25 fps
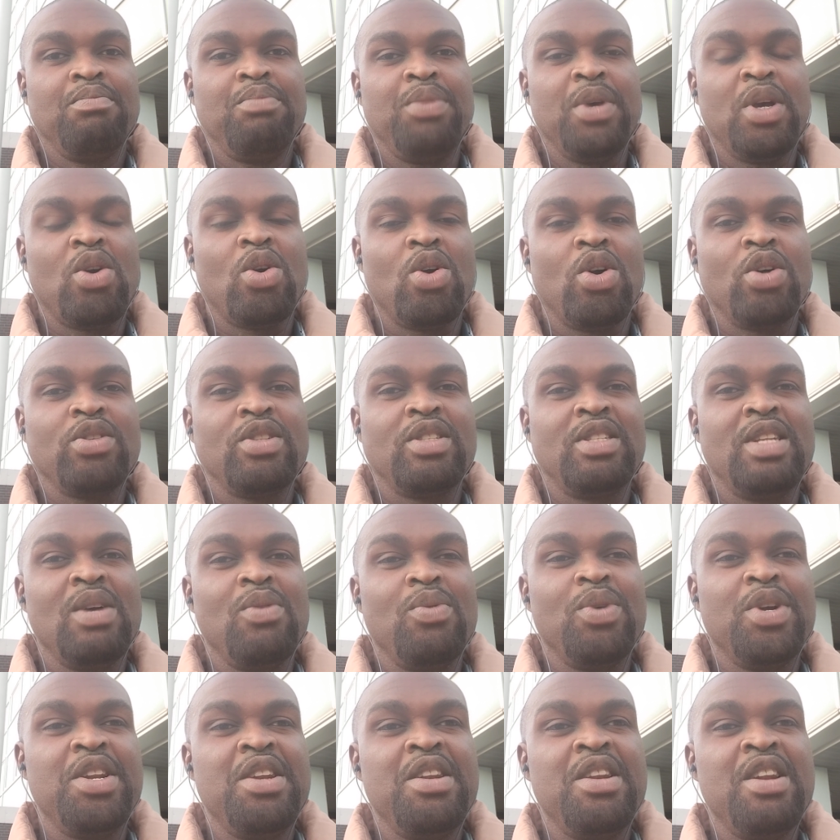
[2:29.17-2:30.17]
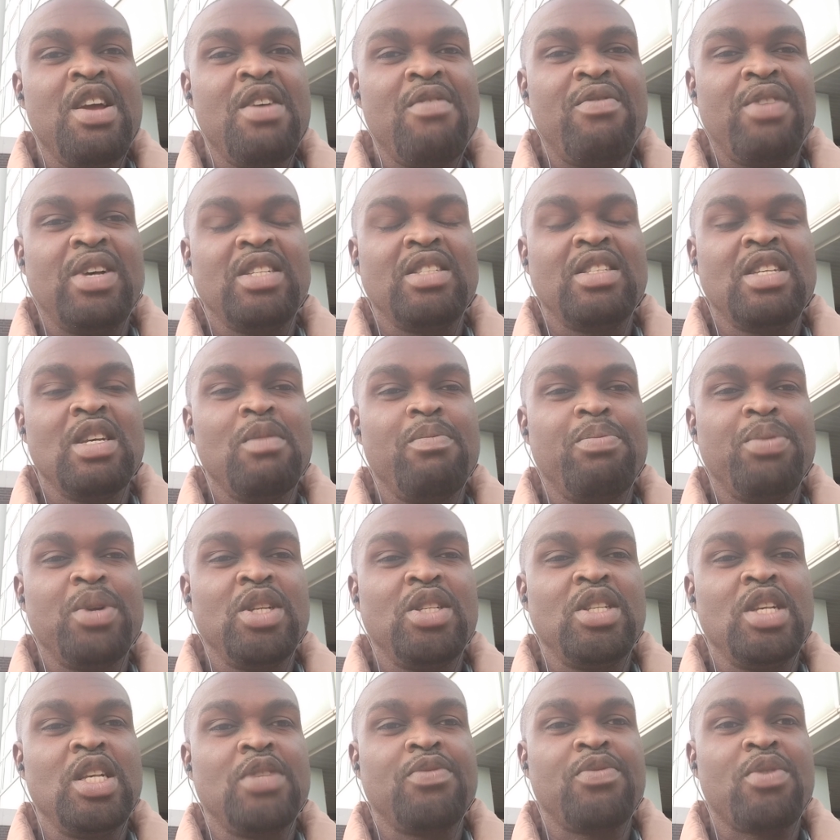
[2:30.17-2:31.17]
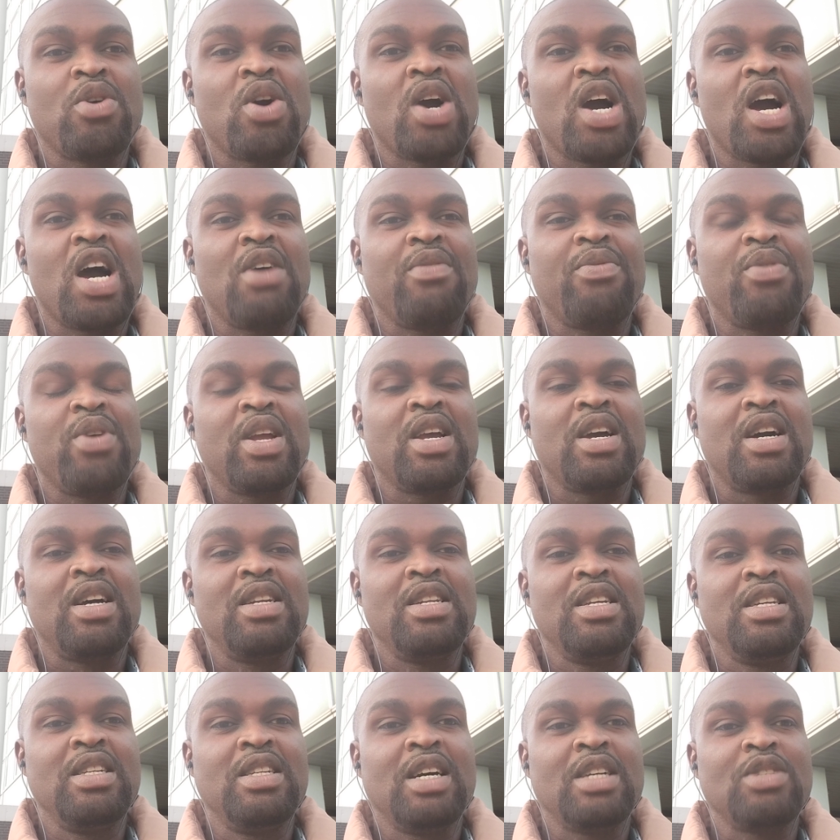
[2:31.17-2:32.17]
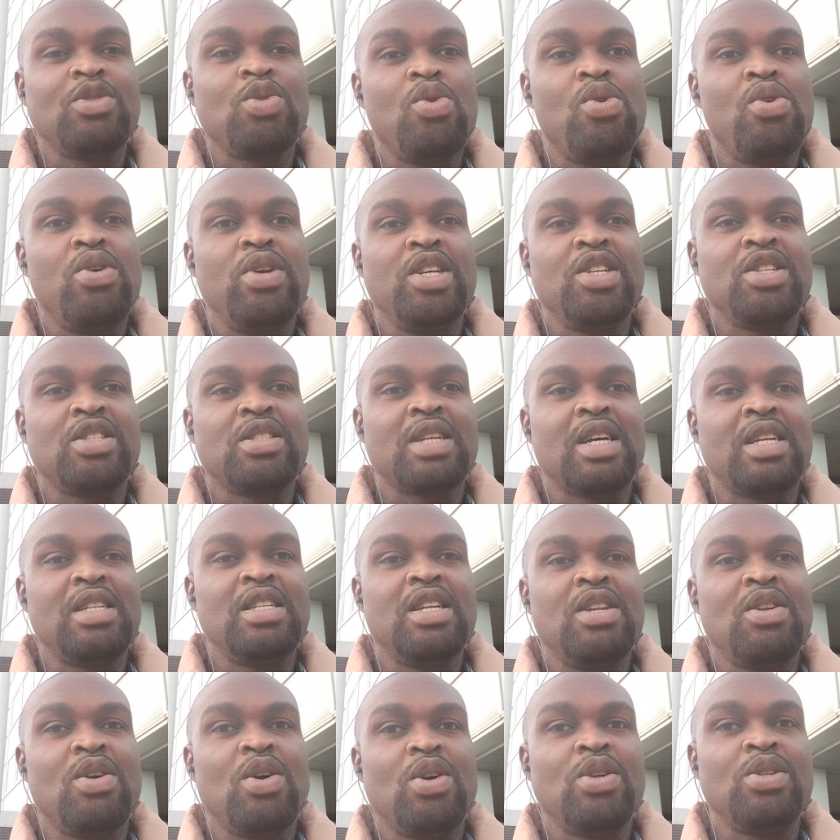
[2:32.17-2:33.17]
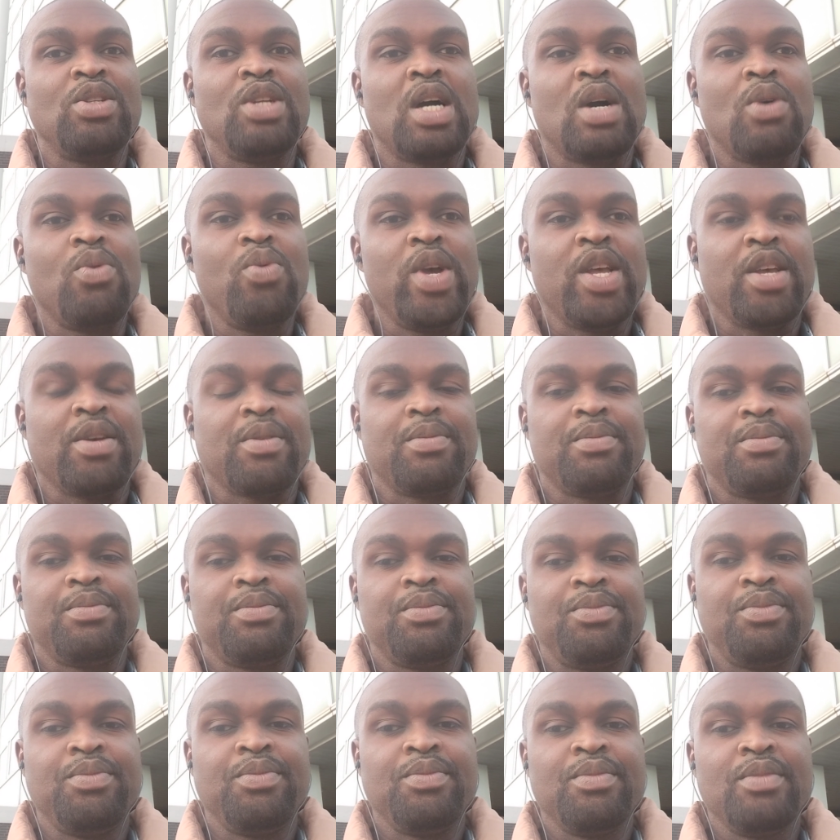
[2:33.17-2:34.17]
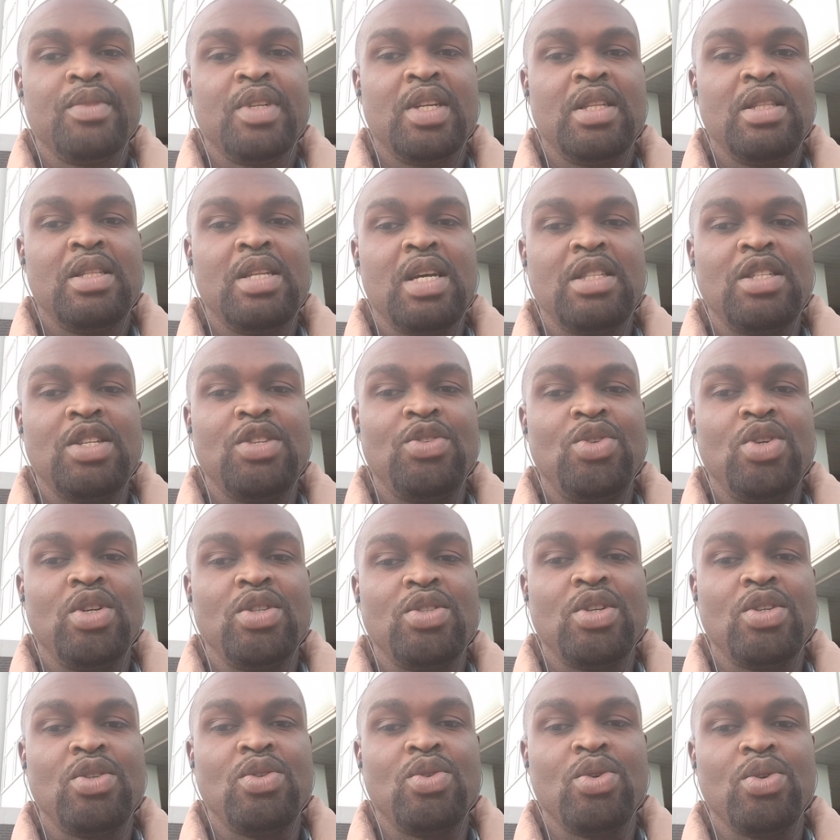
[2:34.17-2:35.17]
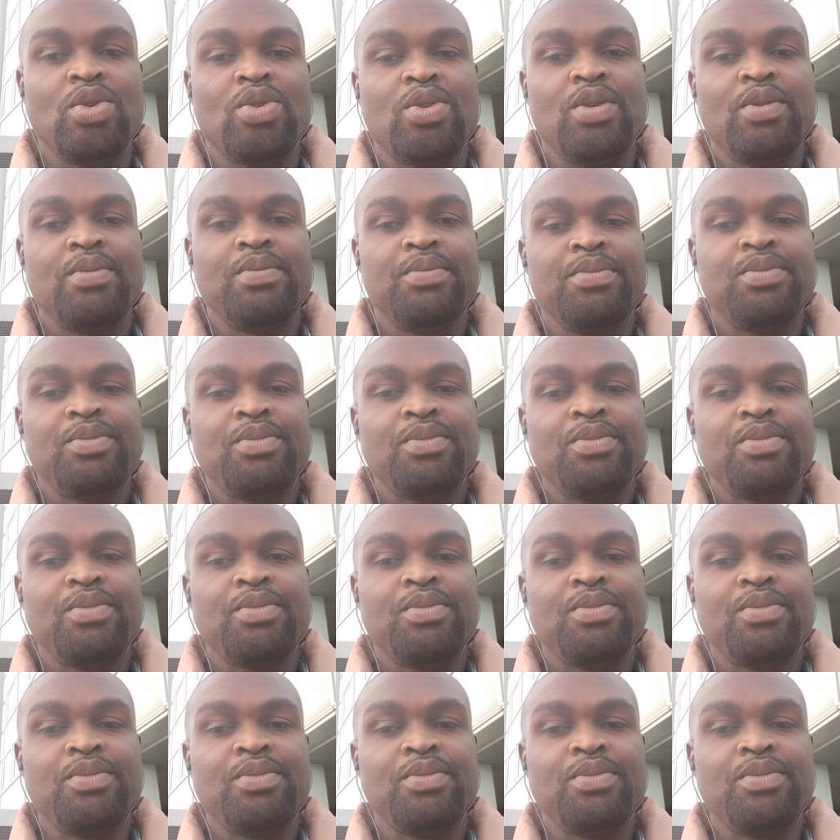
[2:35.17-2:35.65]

because they will never sing praises for African leaders who is standing on their way. That is just the truth.